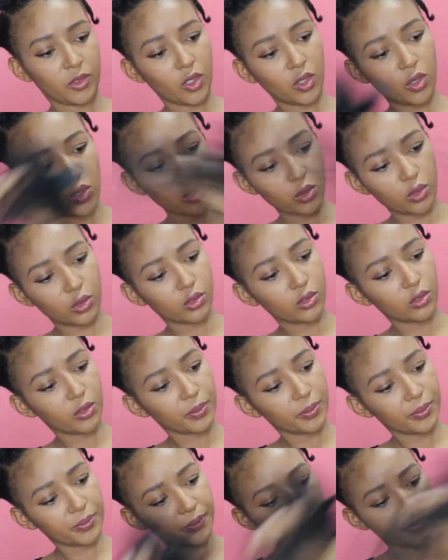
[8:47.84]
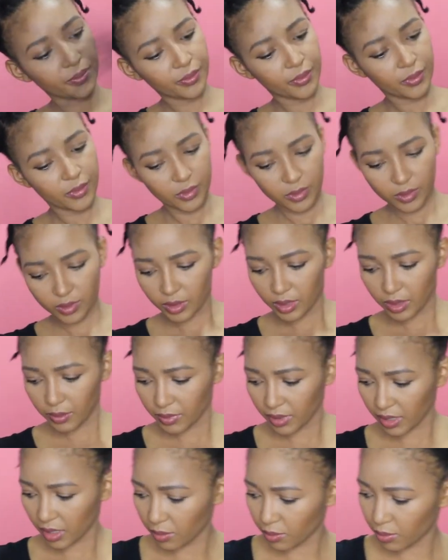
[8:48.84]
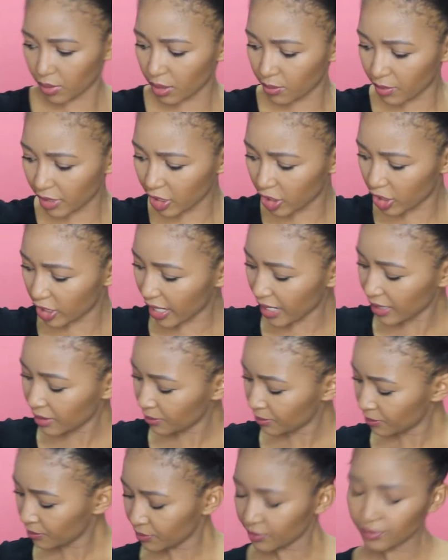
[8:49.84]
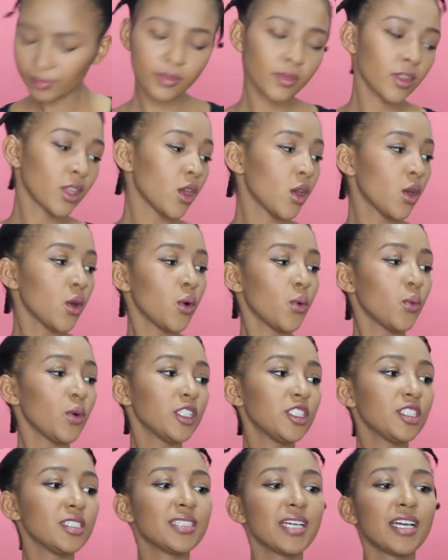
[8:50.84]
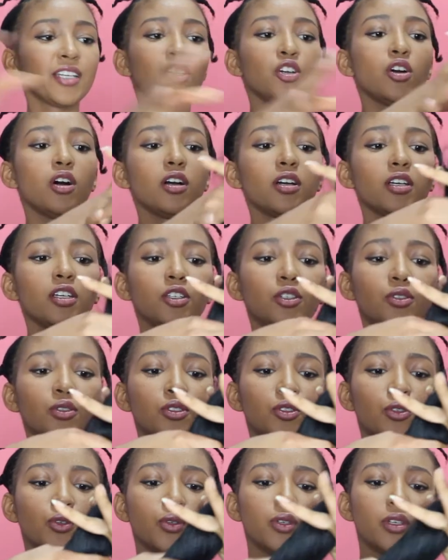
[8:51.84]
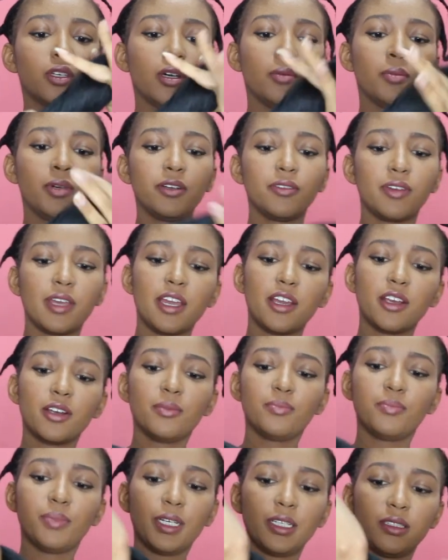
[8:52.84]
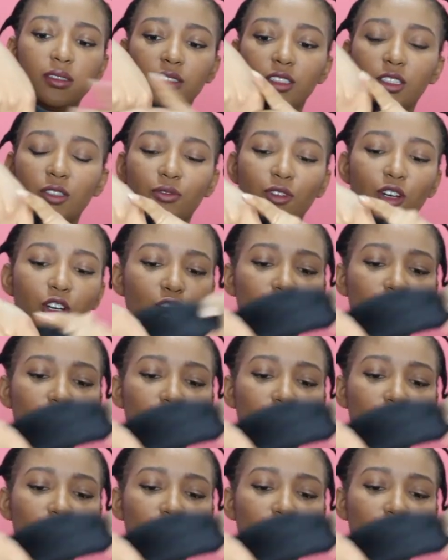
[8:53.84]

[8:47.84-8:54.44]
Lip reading: Cool, seems like I'm pretty much done. Once you're done, you are going to lose a bit of hair, but you've got a